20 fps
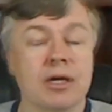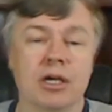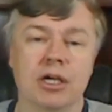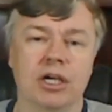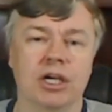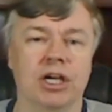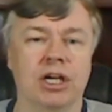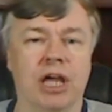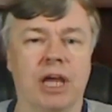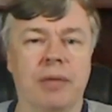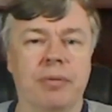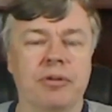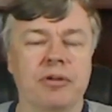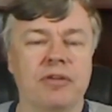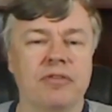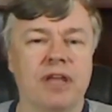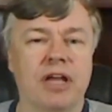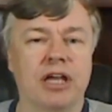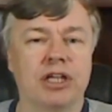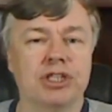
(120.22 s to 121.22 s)
In April
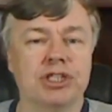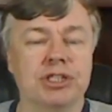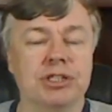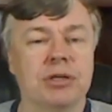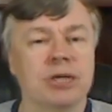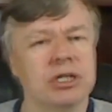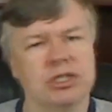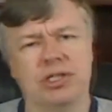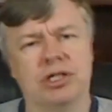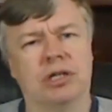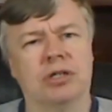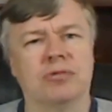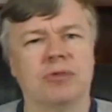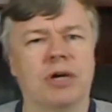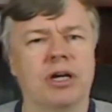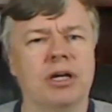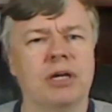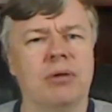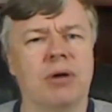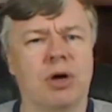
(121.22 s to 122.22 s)
of last year, I started
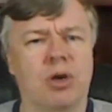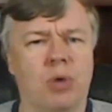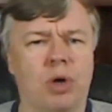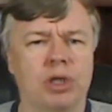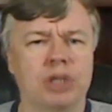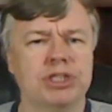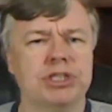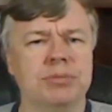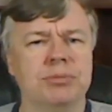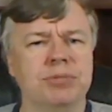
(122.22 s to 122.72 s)
writing about Washington